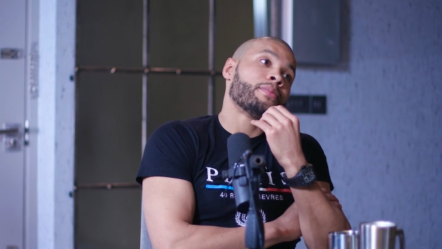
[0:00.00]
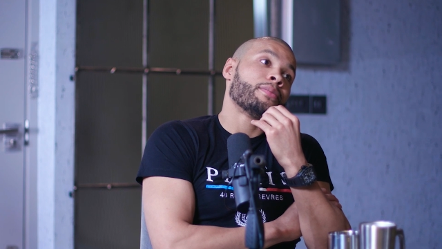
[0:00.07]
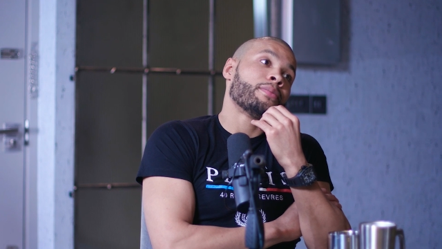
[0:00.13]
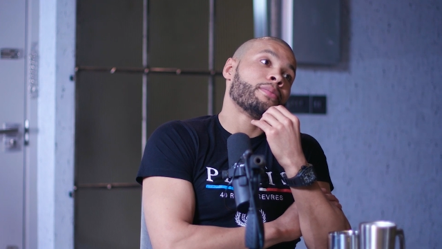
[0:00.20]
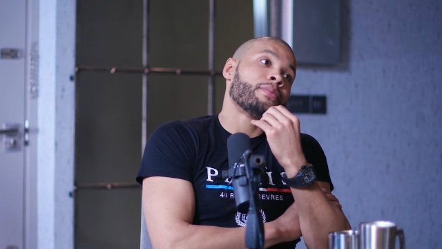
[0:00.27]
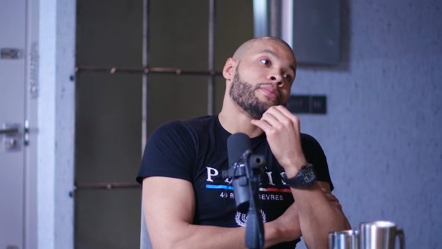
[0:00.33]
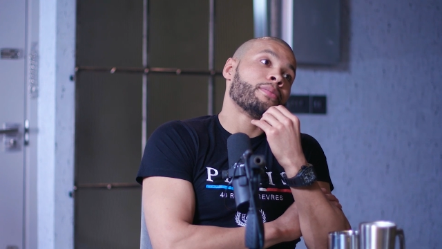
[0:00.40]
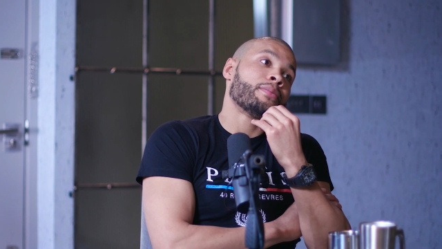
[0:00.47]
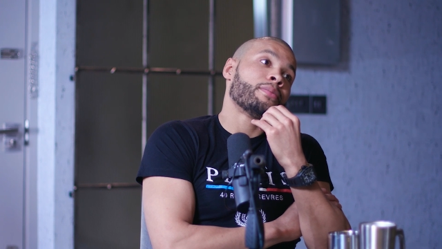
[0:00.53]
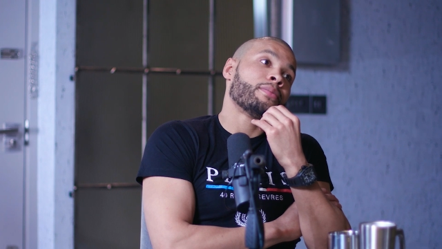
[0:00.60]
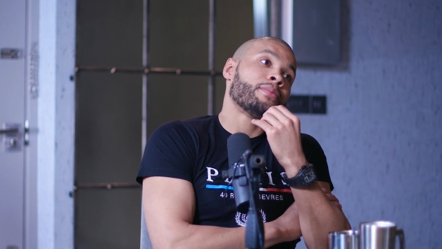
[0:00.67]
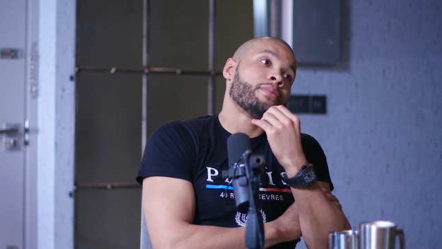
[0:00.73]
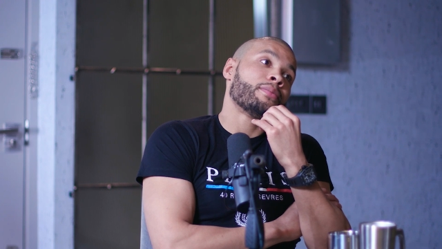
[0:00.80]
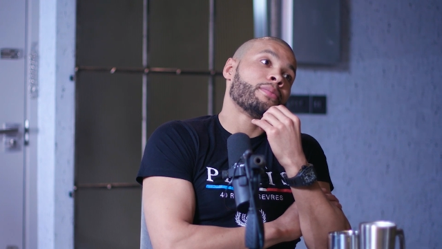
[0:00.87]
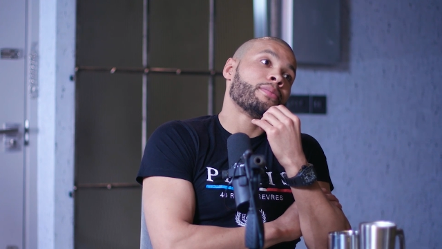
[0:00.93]

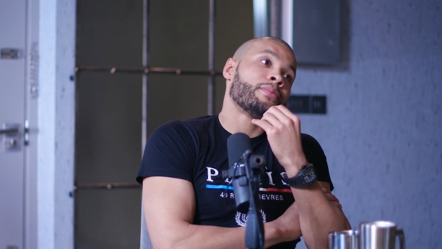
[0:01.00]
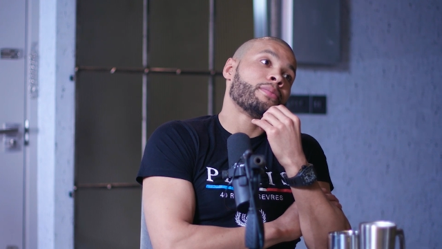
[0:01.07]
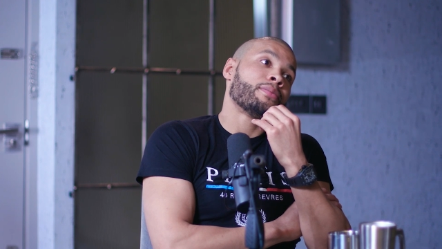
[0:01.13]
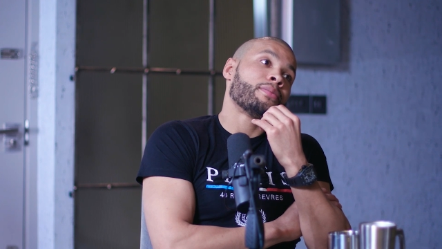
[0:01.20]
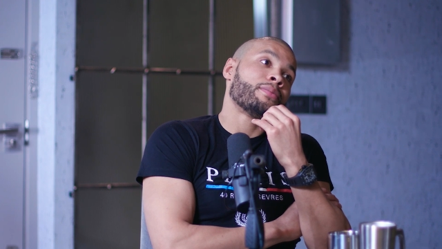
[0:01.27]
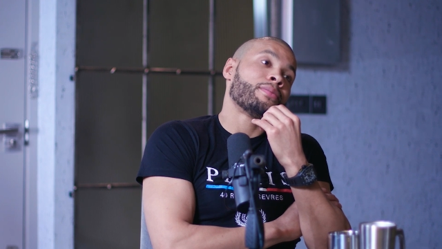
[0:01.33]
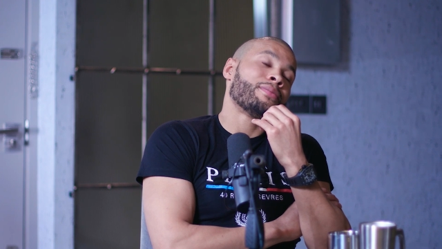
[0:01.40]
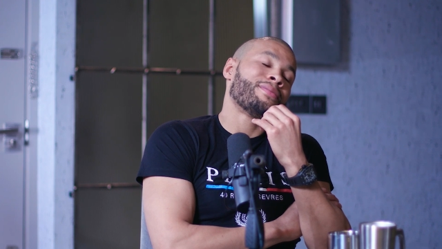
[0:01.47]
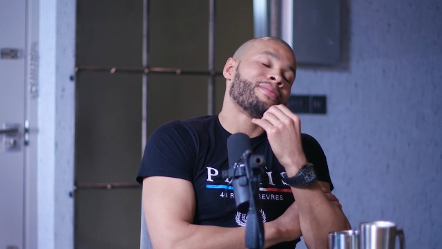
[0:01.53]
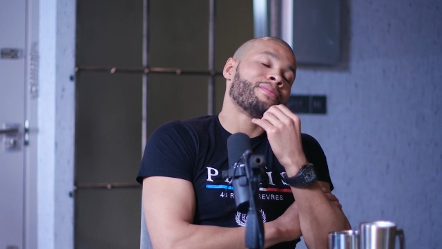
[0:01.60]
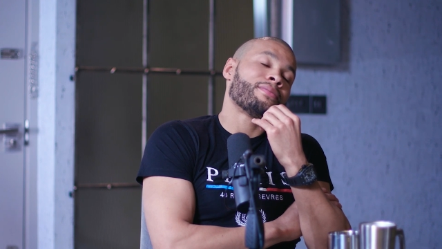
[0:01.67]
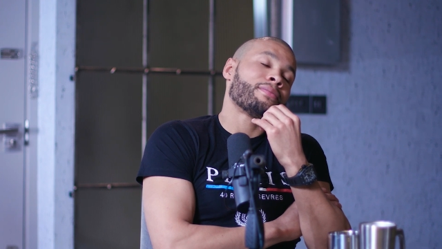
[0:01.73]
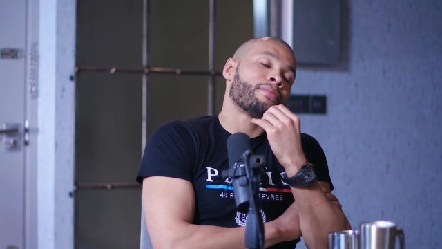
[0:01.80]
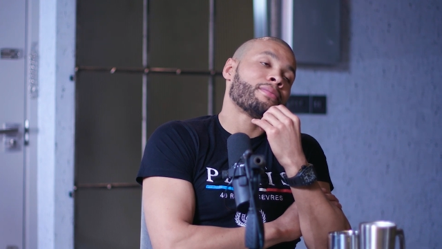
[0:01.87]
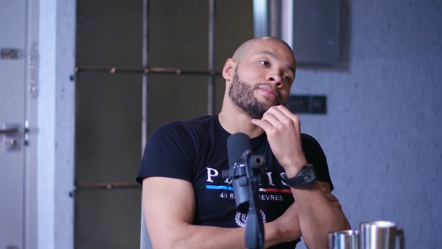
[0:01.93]

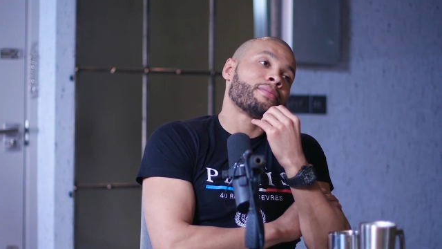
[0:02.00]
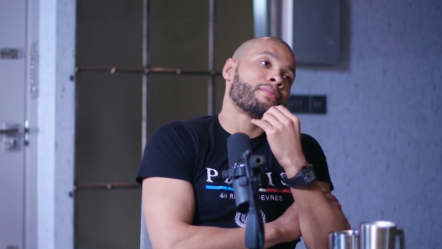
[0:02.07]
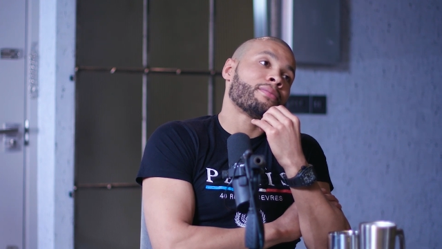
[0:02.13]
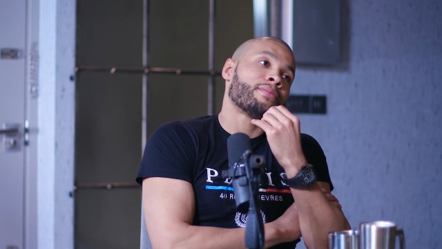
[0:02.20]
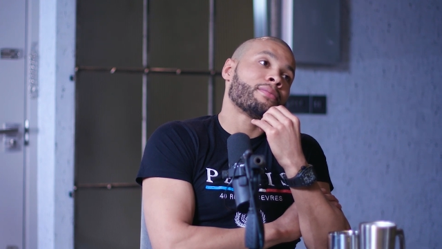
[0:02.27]
(silence)